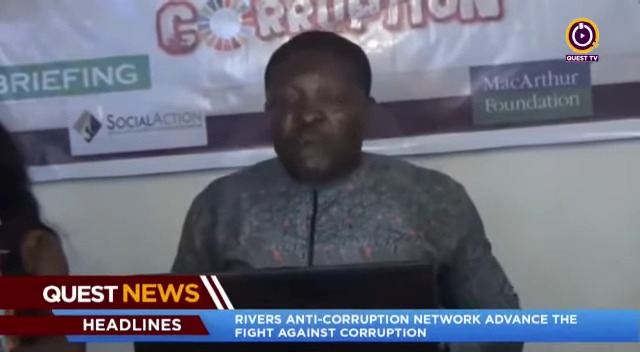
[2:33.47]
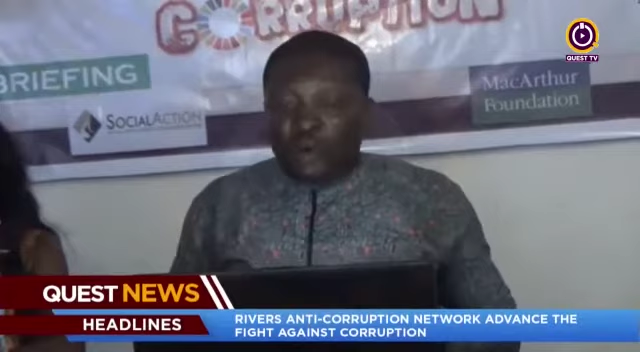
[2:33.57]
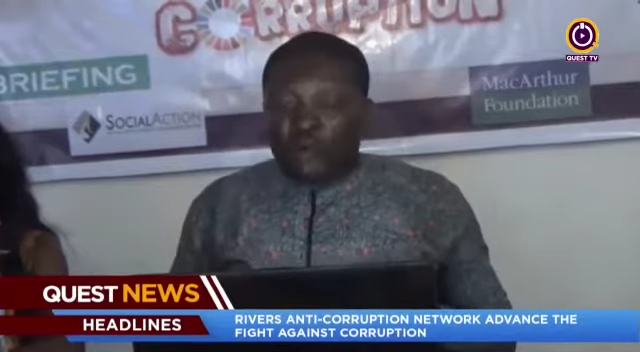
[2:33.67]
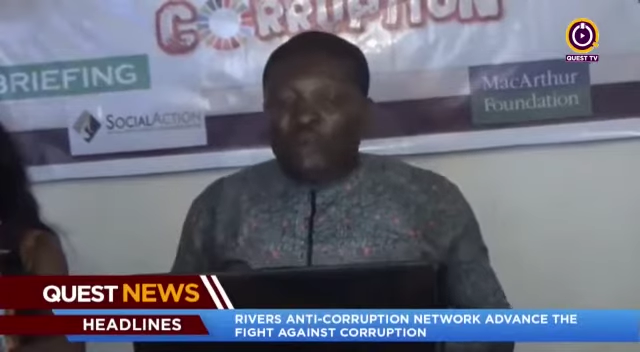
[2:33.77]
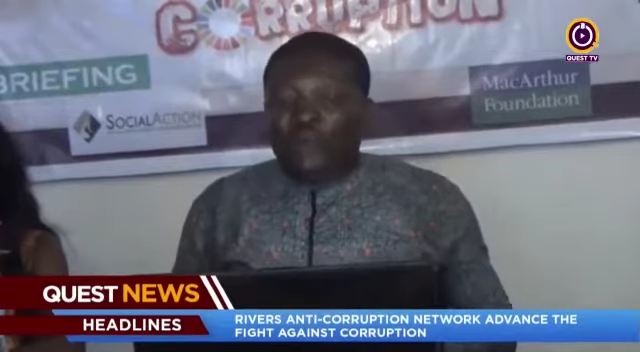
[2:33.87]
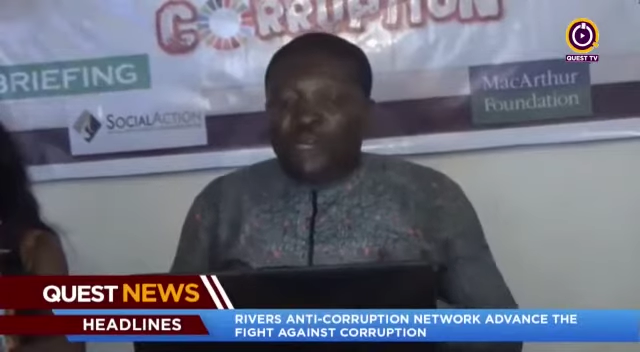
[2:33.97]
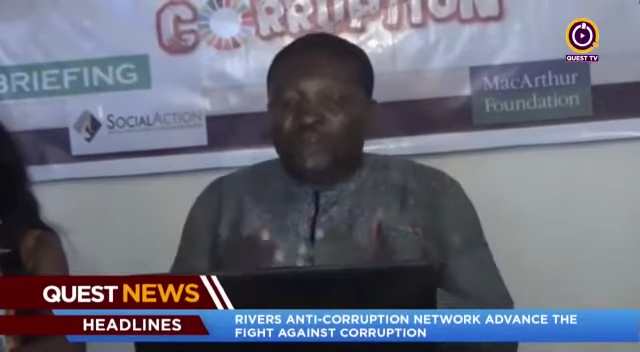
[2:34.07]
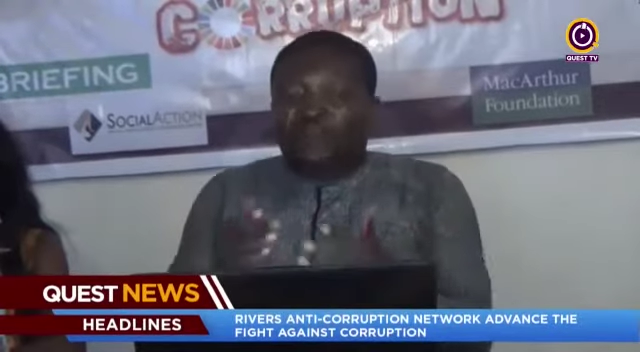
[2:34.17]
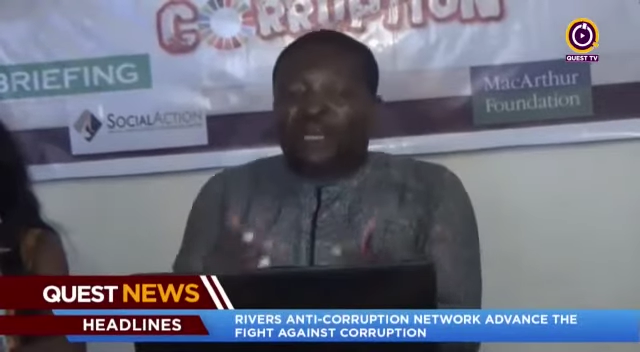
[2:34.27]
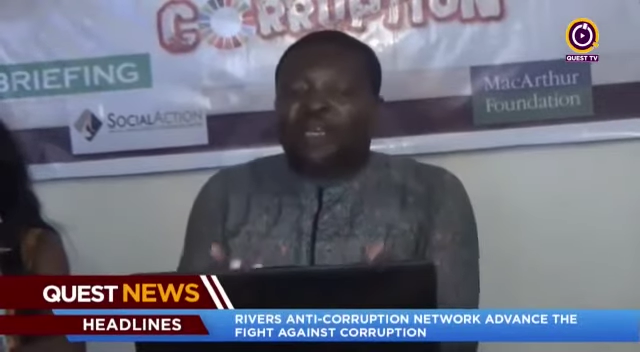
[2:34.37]
But we
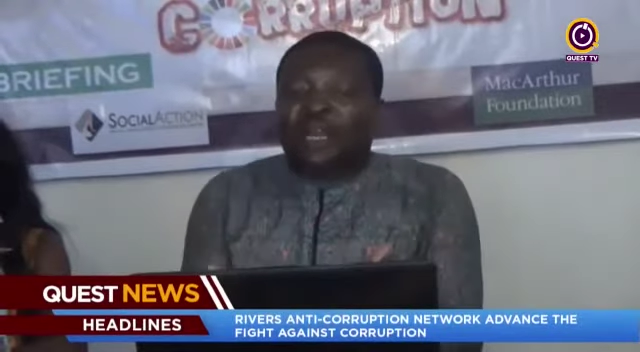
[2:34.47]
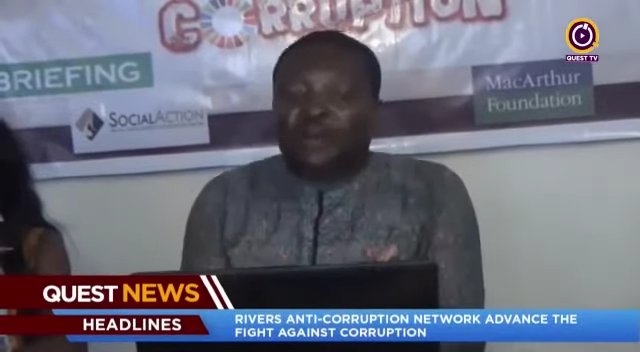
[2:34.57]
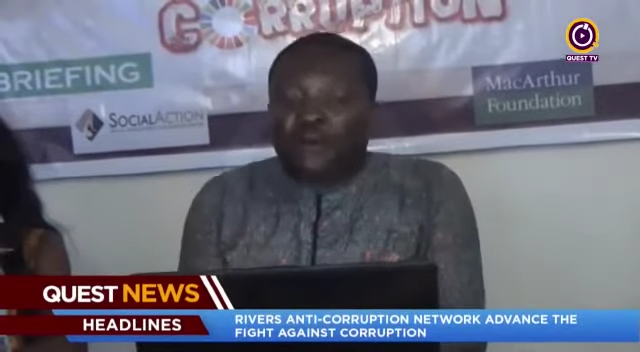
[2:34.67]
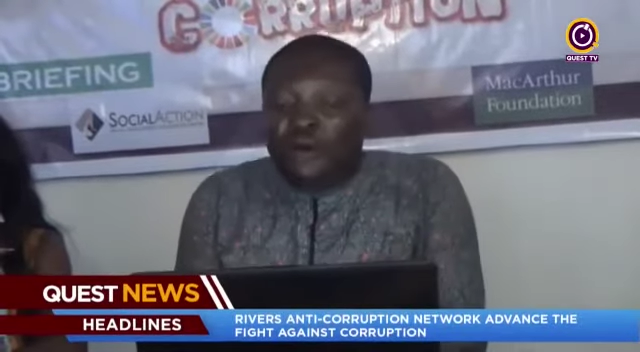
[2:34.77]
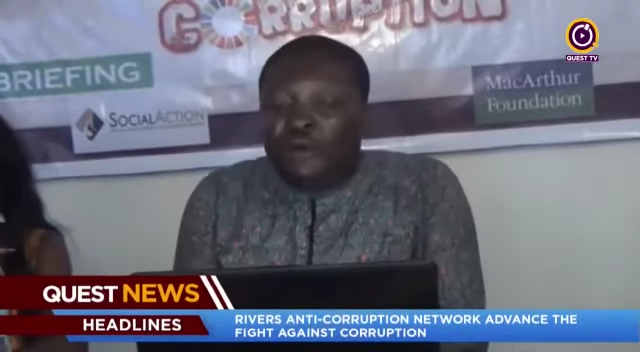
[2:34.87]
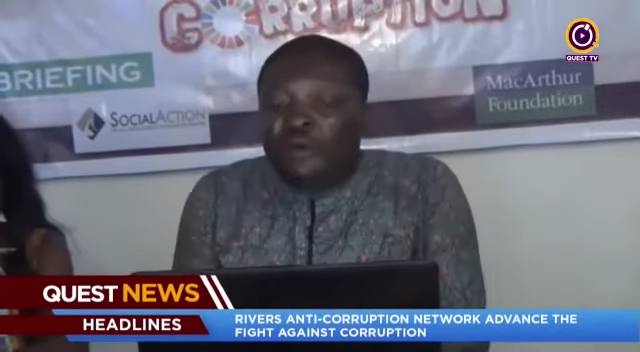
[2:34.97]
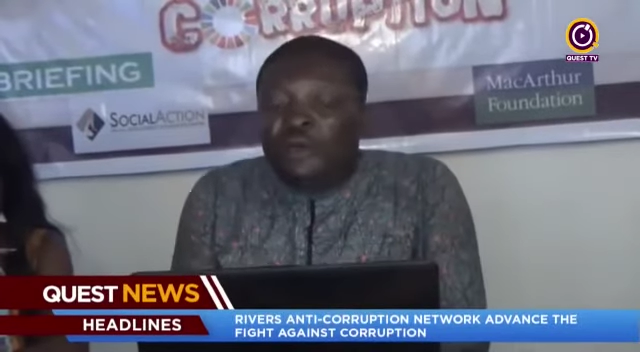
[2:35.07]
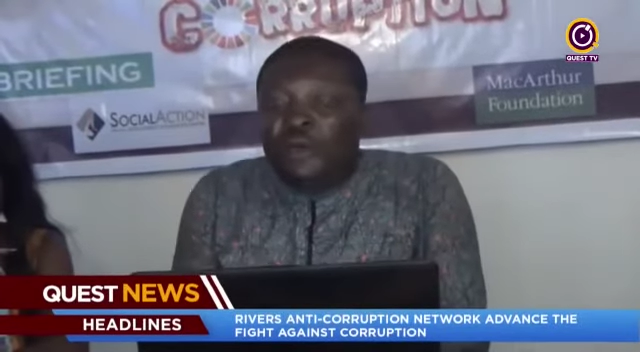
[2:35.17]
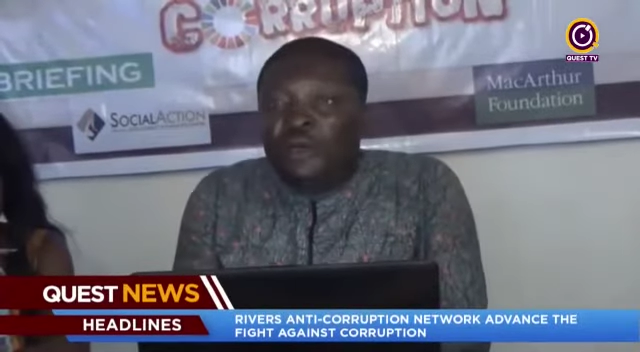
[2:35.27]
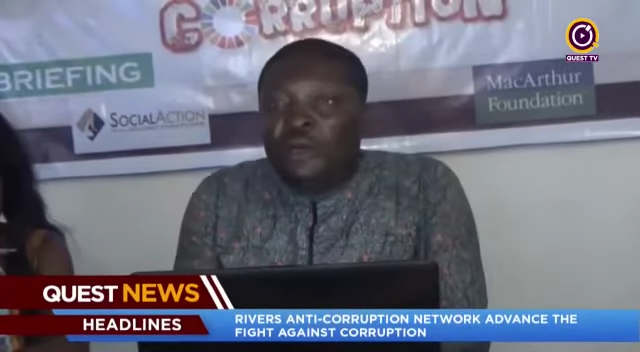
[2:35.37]
believe that they are
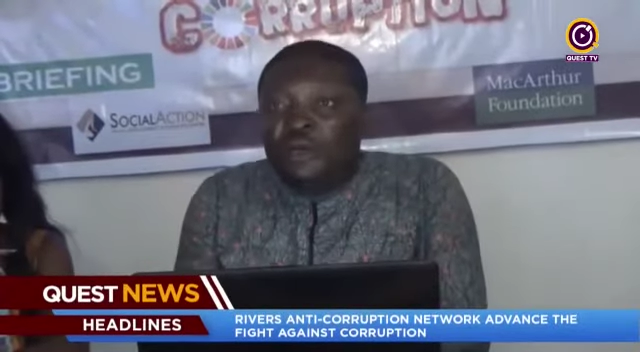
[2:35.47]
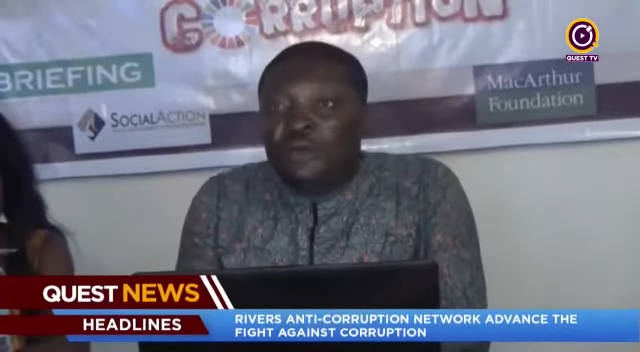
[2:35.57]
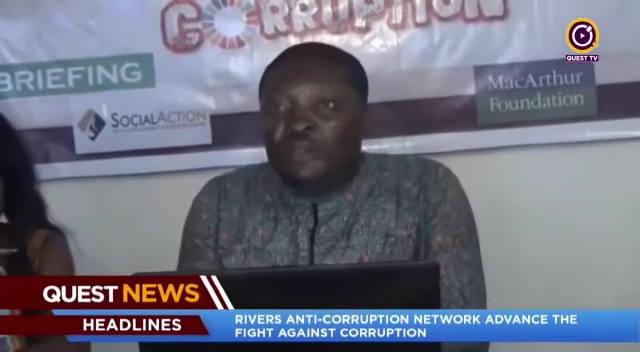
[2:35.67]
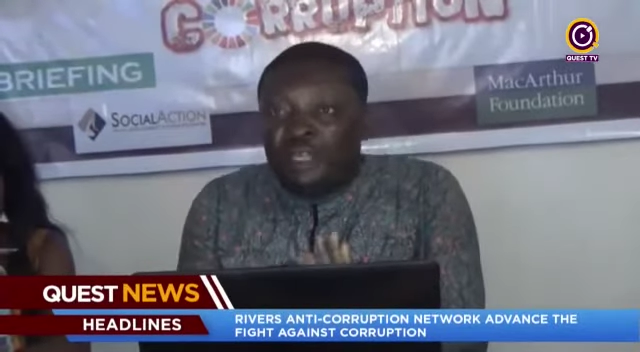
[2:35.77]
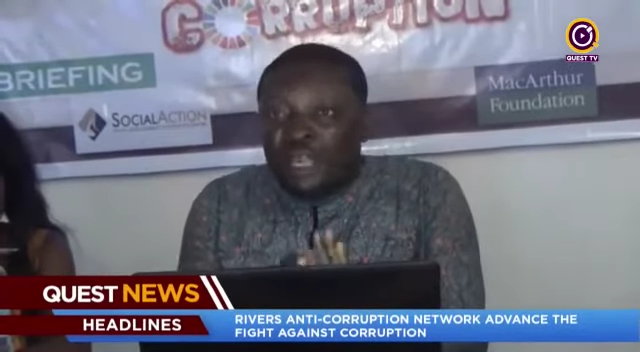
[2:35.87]
done,